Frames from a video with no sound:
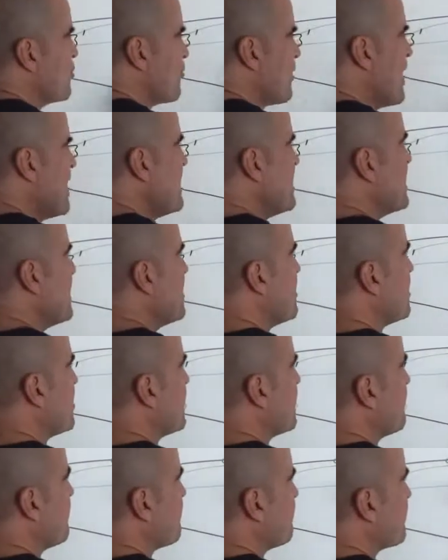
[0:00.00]
right
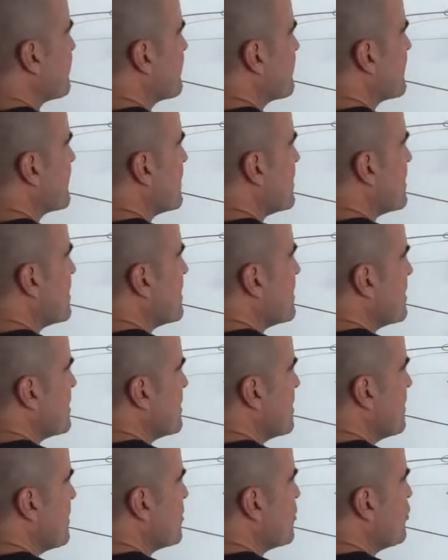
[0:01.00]
here,
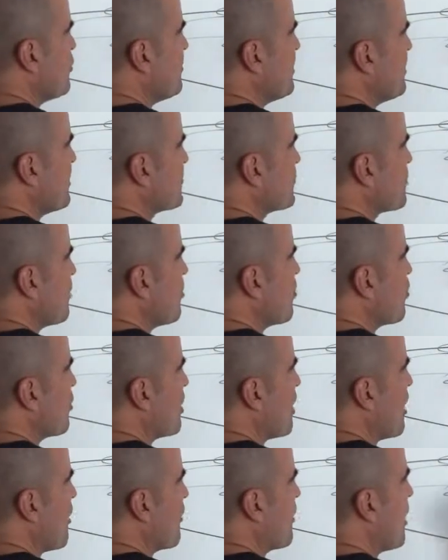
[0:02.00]
it could be
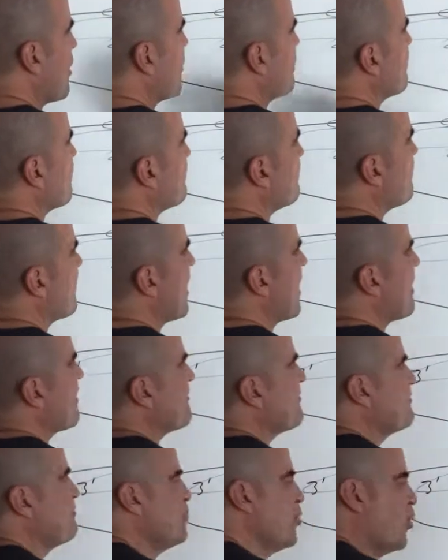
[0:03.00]
somewhere around
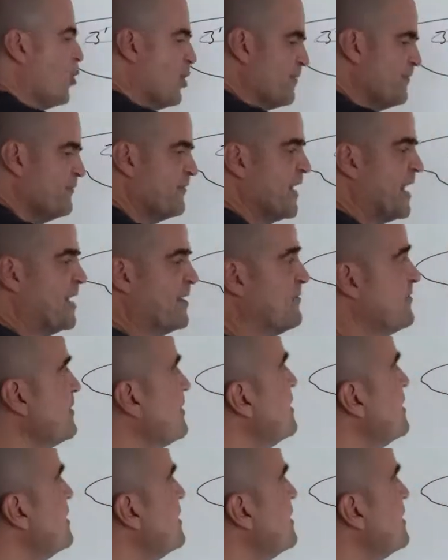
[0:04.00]
5.5.